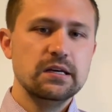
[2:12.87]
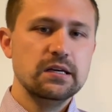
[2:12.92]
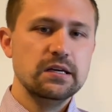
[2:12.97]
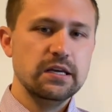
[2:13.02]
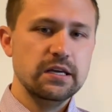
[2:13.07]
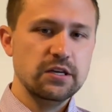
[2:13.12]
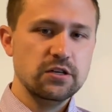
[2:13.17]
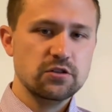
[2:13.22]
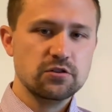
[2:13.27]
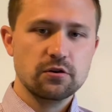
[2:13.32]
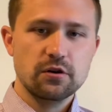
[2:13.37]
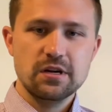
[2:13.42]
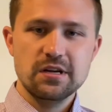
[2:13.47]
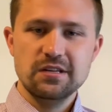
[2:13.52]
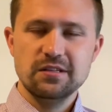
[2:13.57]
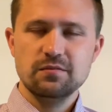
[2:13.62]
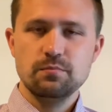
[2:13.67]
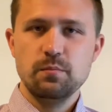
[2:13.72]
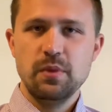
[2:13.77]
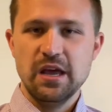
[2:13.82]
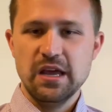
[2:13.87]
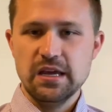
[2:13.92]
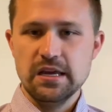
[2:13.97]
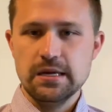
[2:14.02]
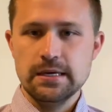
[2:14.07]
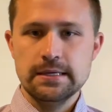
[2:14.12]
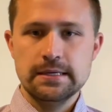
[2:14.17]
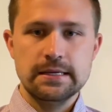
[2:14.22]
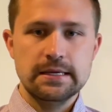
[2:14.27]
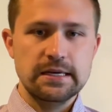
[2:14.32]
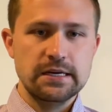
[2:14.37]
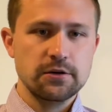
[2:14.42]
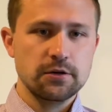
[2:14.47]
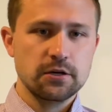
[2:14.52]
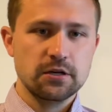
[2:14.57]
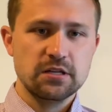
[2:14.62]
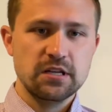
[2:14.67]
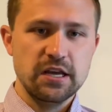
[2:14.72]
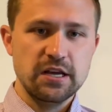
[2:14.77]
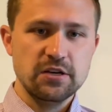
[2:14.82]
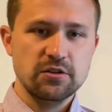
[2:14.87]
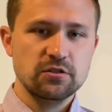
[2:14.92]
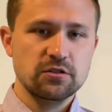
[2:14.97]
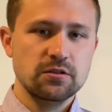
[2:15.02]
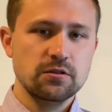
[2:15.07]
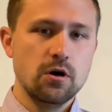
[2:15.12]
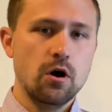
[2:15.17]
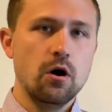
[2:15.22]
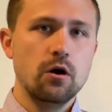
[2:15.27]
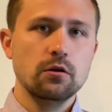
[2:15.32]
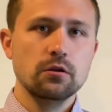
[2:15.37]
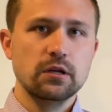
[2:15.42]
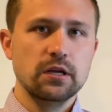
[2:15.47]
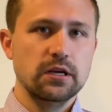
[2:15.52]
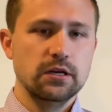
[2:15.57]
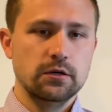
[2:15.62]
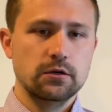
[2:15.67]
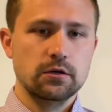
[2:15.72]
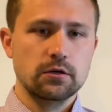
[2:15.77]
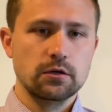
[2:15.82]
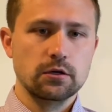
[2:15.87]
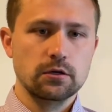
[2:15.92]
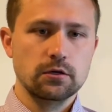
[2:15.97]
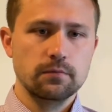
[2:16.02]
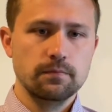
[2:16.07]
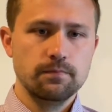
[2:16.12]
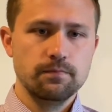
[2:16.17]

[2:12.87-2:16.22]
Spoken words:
injuries, pain, irritation, all can occur.